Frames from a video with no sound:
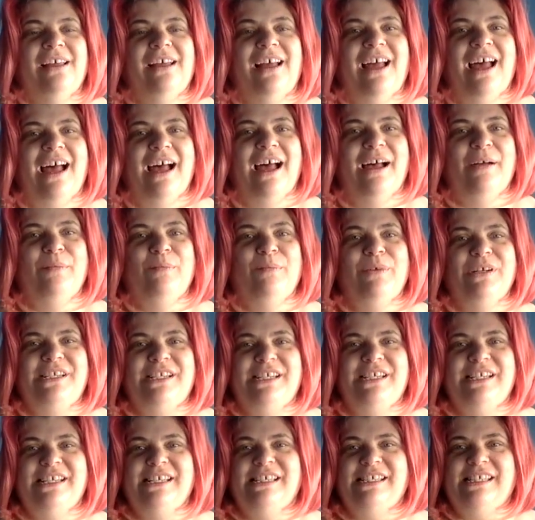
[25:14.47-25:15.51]
um, which
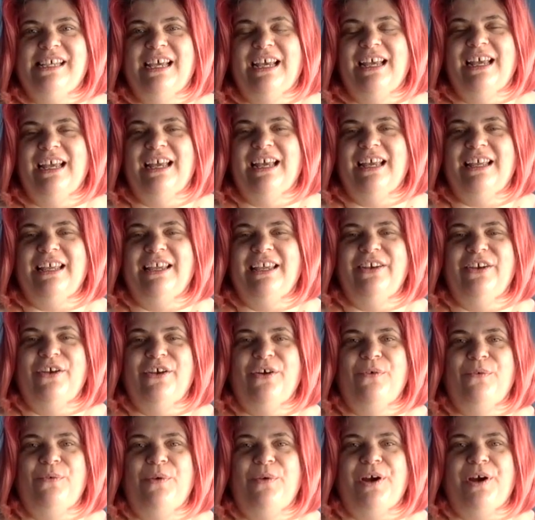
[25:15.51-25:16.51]
is a, you know where you